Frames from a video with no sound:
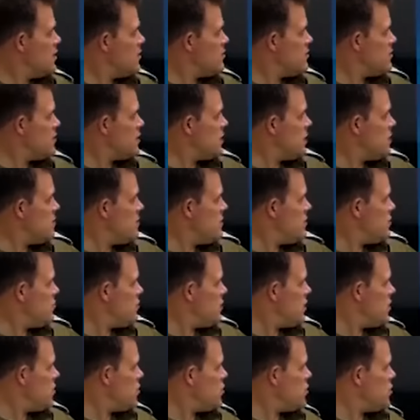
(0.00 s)
You see
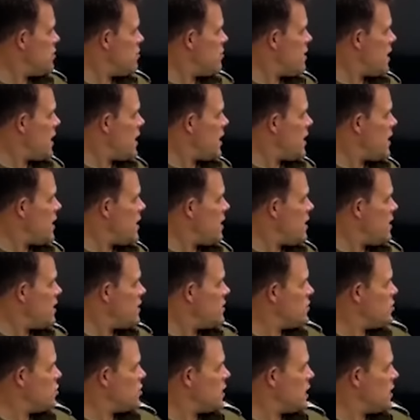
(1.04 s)
between Jabalia
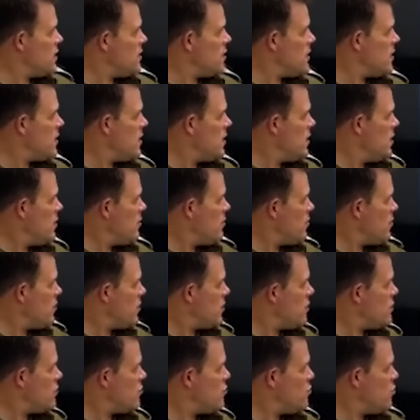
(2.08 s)
and Shati, we're
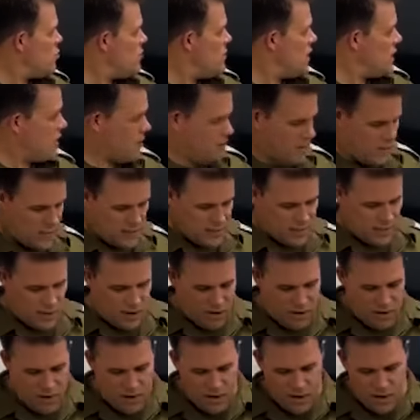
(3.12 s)
going to zoom in on this
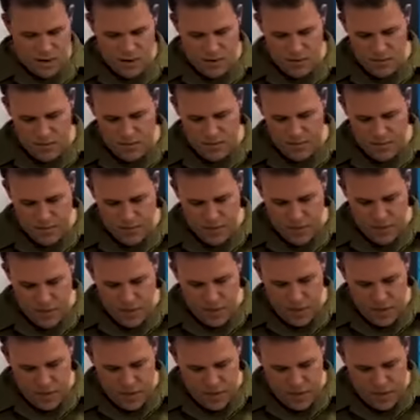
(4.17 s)
area here.
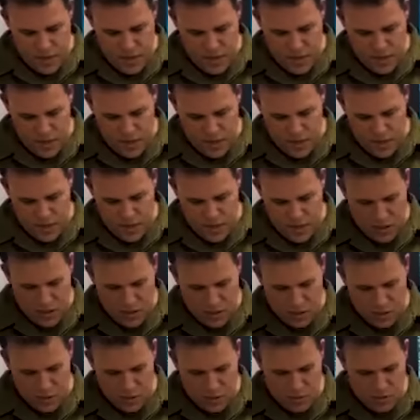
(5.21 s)
And
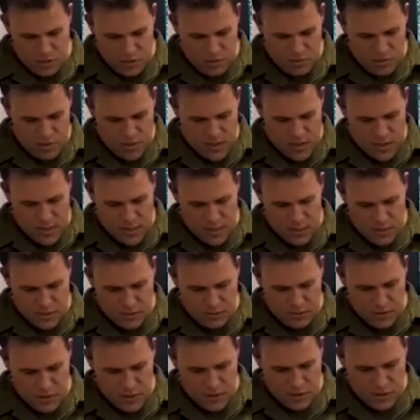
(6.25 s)
I'll show you an
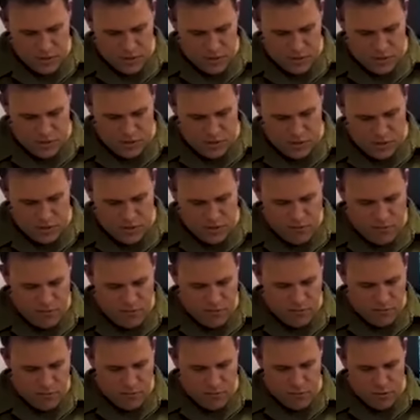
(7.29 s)
illustration
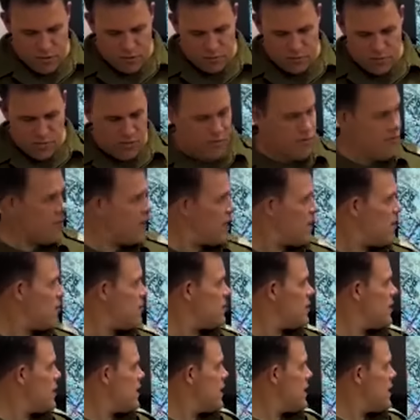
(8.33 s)
of what we
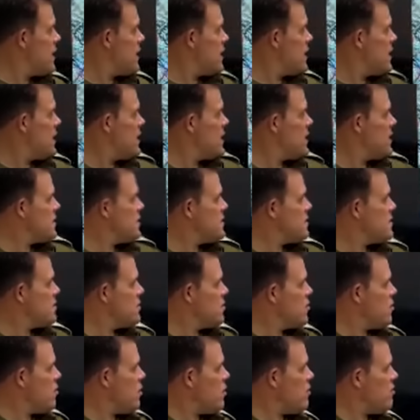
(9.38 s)
found in this
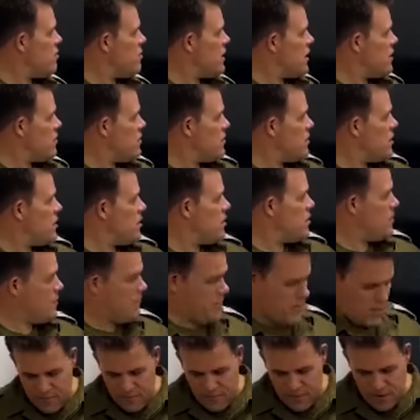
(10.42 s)
compound here.
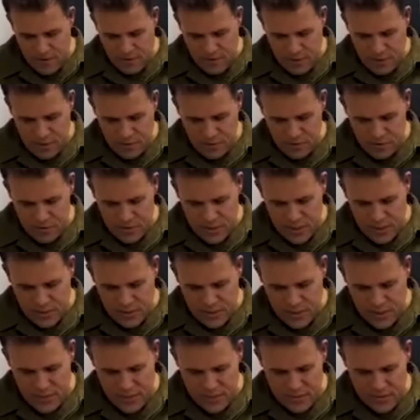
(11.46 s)
Very interesting
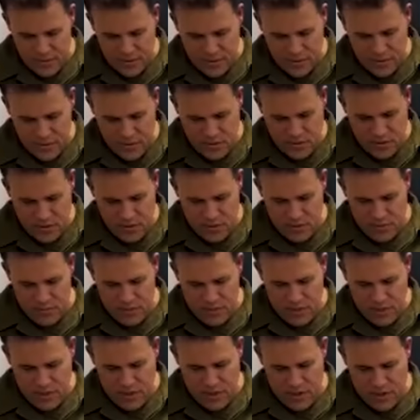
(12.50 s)
things
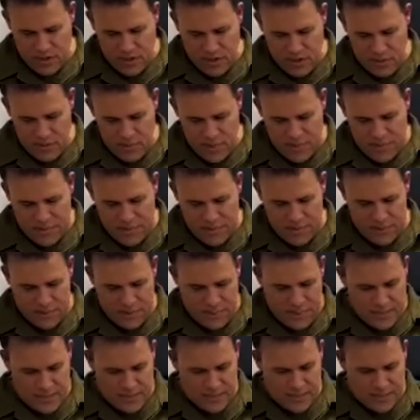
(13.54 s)
of Hamas
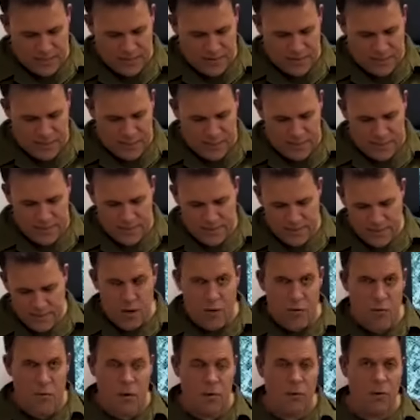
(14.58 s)
activities,
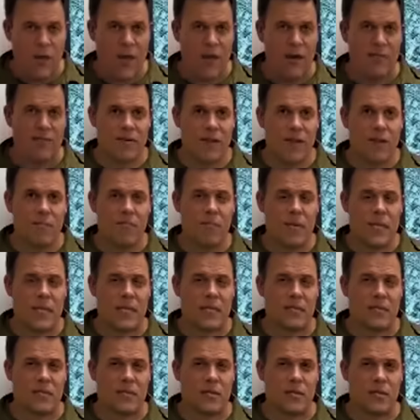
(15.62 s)
where we have a
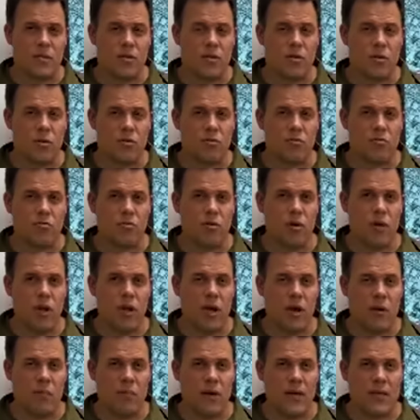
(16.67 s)
mix, the usual
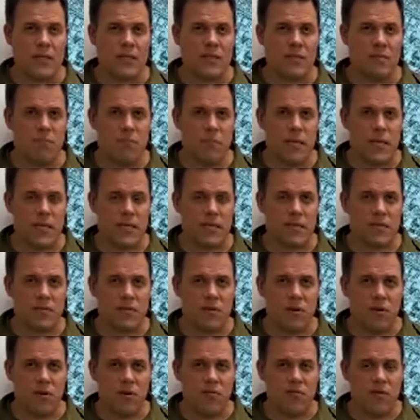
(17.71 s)
Hamas
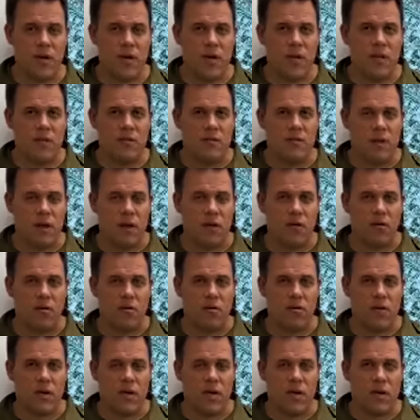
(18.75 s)
mix of
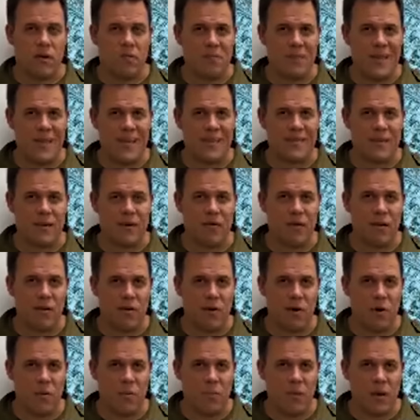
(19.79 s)
terror and military
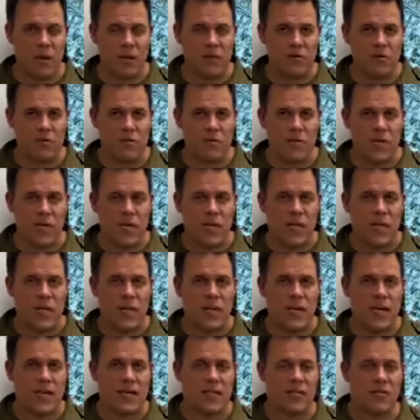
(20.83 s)
compounds
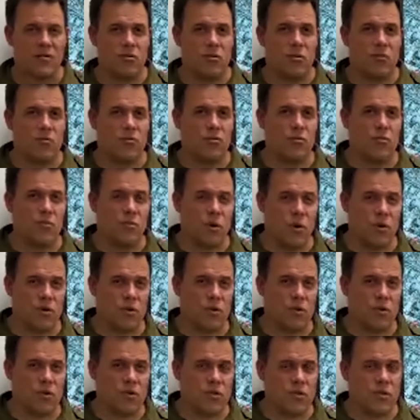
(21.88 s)
next to
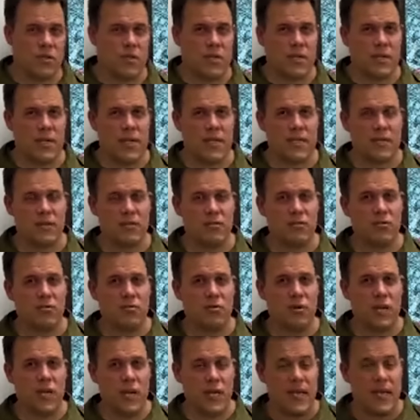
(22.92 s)
mosques, next to
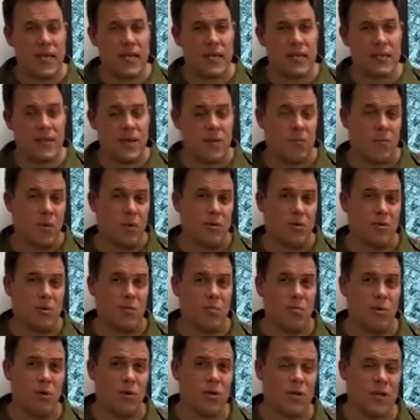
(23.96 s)
clinics, and most
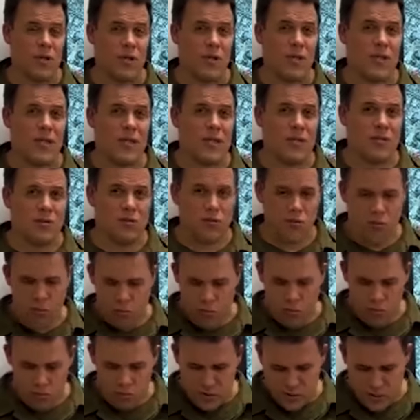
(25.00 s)
importantly,
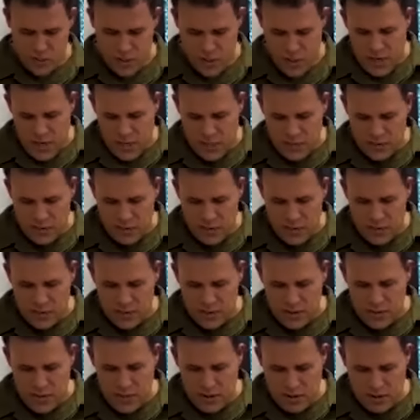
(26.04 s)
schools. And as you can
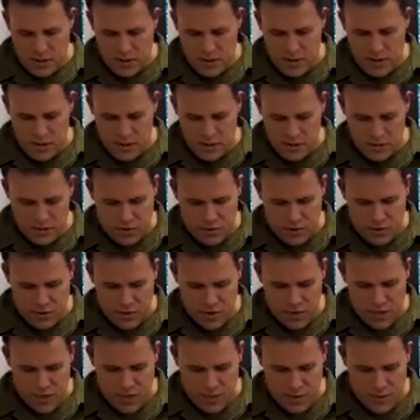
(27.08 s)
see on our
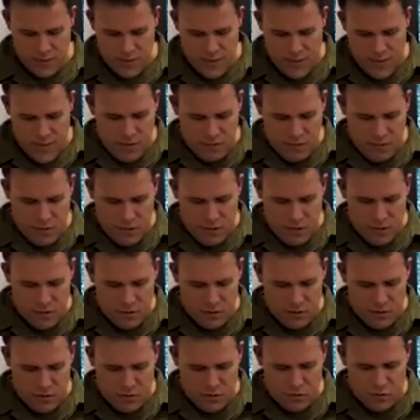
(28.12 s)
illustration here, we're now
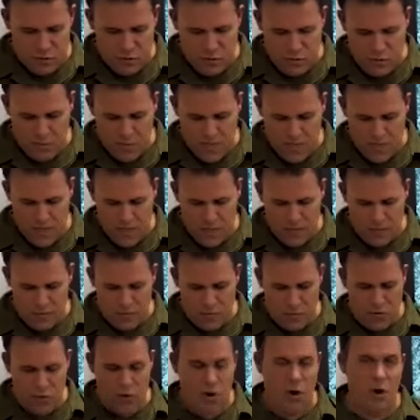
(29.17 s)
going to zoom in
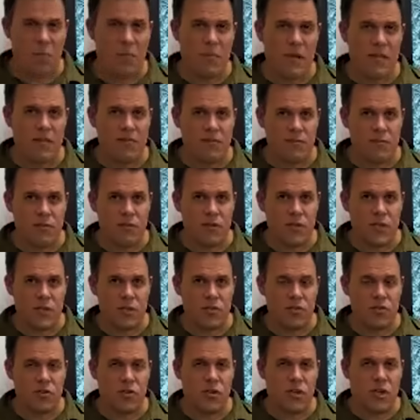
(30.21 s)
into combat
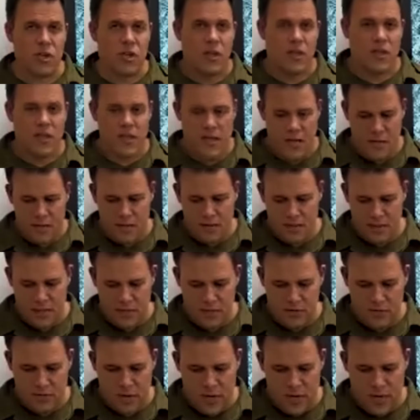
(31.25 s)
footage that
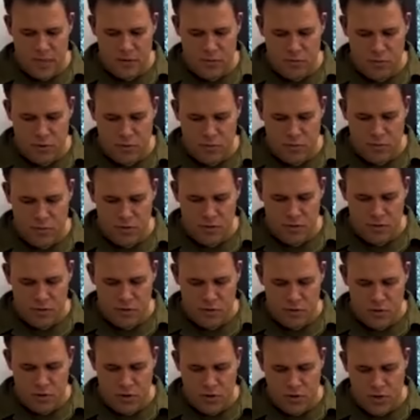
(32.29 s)
Israeli troops
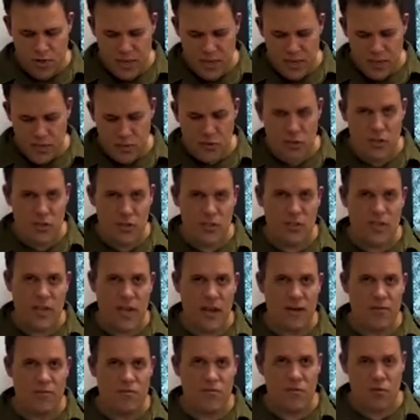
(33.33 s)
took just
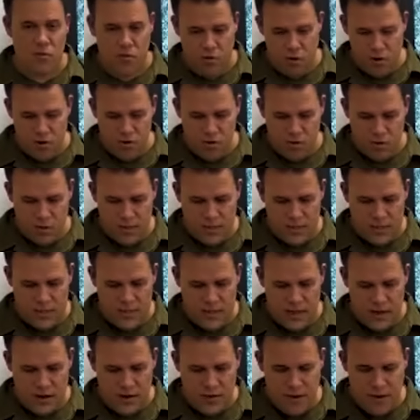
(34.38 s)
after conquering this
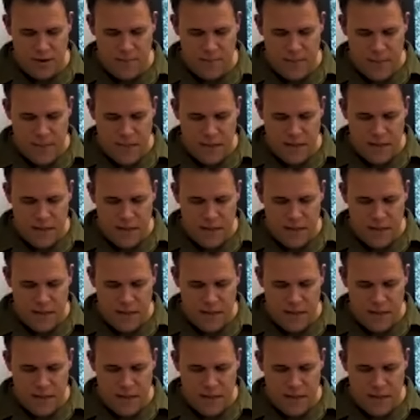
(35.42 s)
area.